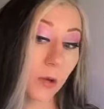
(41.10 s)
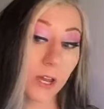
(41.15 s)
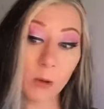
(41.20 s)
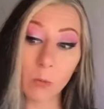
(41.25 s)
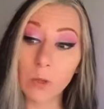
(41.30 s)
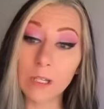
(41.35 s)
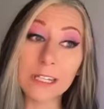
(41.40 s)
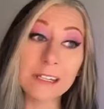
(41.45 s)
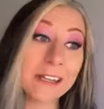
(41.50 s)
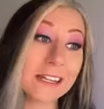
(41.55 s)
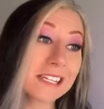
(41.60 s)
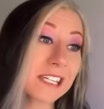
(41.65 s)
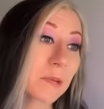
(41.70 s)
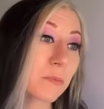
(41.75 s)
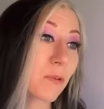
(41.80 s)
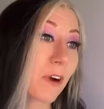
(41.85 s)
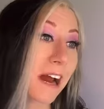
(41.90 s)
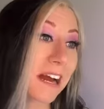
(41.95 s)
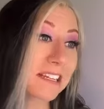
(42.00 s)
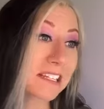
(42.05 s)
Okay, well, unless
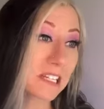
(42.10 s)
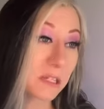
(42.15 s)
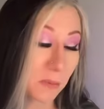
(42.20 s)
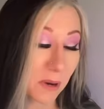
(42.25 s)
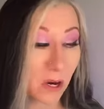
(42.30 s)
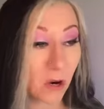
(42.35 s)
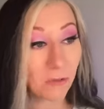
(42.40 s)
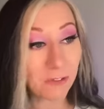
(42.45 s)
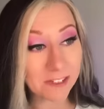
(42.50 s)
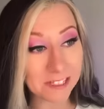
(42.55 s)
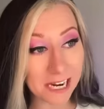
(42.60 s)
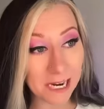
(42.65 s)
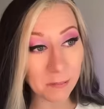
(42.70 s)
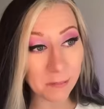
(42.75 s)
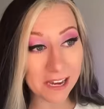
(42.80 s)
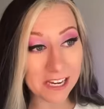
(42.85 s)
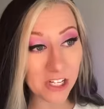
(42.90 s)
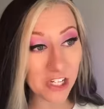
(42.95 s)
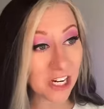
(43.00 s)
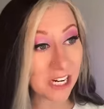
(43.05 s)
the prize is my
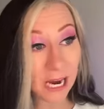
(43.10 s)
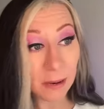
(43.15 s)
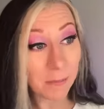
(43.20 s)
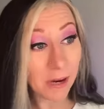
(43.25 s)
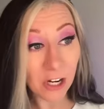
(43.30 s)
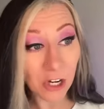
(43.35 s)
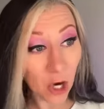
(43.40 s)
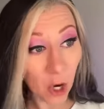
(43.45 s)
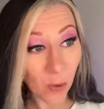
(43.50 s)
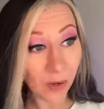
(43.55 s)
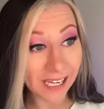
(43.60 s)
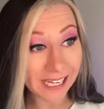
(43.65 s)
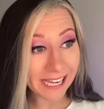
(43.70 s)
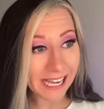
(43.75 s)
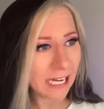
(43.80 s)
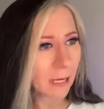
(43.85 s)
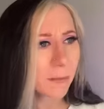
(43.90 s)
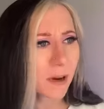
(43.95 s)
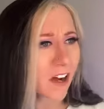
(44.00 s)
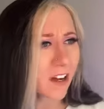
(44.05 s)
overtime paycheck, I'm not going,
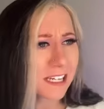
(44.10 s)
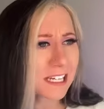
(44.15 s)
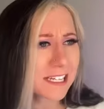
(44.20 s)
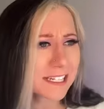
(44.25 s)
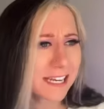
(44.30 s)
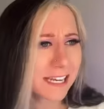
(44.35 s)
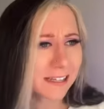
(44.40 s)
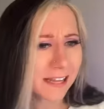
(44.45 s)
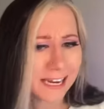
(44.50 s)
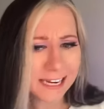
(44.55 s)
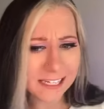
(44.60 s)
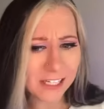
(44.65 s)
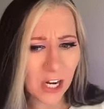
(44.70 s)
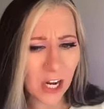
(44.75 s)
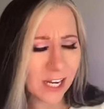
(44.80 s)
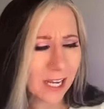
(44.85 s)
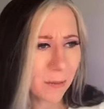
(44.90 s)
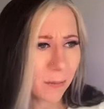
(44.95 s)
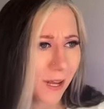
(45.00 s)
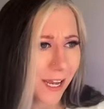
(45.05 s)
and I'm not gonna stay late and
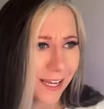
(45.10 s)
not get